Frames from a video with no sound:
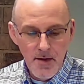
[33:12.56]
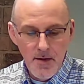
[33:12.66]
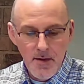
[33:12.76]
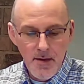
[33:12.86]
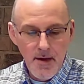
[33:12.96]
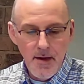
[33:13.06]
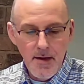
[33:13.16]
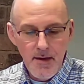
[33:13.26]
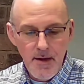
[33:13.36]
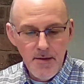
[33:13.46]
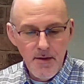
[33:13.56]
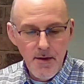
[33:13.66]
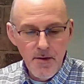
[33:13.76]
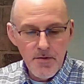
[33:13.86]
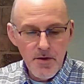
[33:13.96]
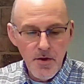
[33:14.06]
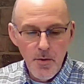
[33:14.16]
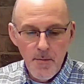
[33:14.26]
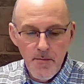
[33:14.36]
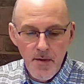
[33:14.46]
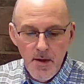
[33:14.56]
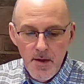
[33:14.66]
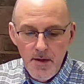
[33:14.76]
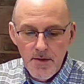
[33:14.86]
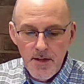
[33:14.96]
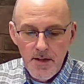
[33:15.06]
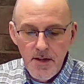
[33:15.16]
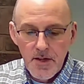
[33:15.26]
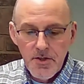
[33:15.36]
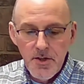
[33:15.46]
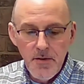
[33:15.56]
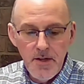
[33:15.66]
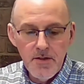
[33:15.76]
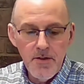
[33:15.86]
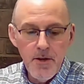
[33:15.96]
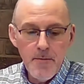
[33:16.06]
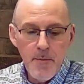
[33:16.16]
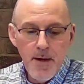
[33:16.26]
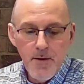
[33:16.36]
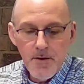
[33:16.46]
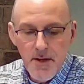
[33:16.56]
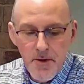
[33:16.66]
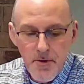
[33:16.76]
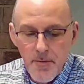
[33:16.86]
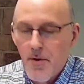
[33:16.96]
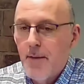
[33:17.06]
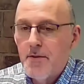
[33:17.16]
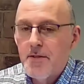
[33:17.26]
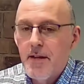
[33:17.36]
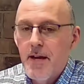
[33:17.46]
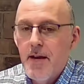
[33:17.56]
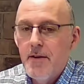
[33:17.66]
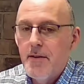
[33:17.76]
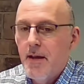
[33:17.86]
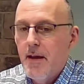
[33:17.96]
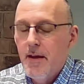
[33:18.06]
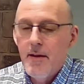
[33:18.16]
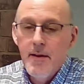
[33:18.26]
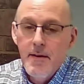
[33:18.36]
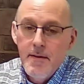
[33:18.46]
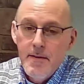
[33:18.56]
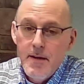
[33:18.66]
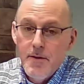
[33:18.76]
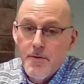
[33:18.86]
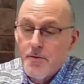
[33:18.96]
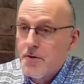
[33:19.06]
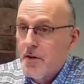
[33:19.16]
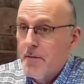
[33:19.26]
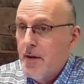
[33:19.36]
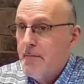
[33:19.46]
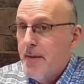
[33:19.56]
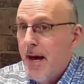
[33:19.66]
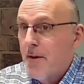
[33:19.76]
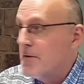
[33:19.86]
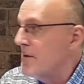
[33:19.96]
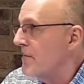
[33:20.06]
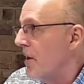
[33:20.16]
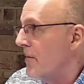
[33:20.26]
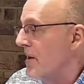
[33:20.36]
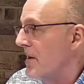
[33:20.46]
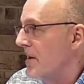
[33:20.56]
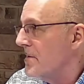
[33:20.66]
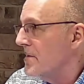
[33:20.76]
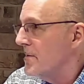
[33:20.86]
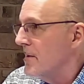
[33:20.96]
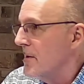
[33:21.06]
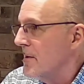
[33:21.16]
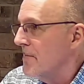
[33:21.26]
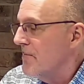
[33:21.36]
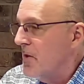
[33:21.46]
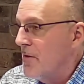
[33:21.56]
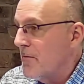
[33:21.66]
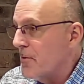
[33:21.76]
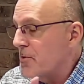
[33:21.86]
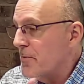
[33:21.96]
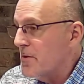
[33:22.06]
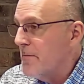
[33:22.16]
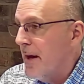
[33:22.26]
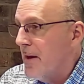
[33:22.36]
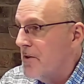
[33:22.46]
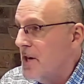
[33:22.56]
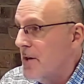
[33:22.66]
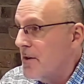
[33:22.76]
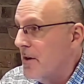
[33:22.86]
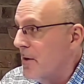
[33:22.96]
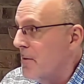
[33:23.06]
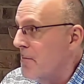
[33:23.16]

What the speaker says: in there. So you see the next generation, they're preparing to enter the promised land, and they, there's going to be battles involved in this. The first one was the Battle of Jericho,